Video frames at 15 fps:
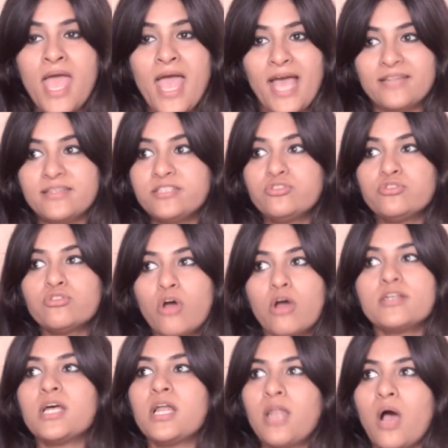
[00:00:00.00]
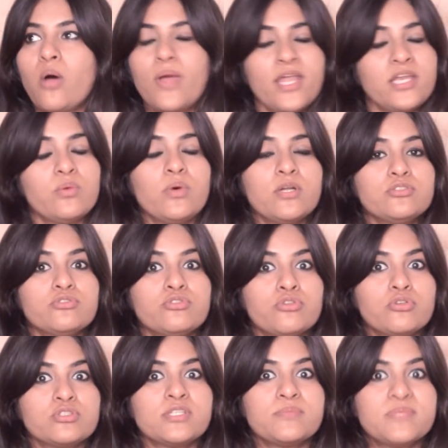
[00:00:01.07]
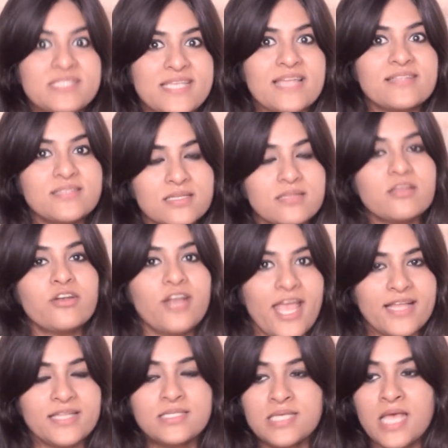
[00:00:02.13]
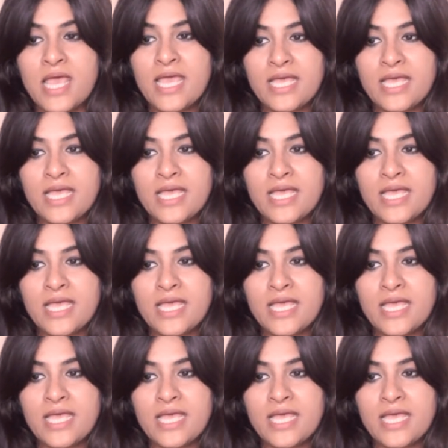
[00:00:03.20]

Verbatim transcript: and they do not allow anyone to throw some sense in their heads,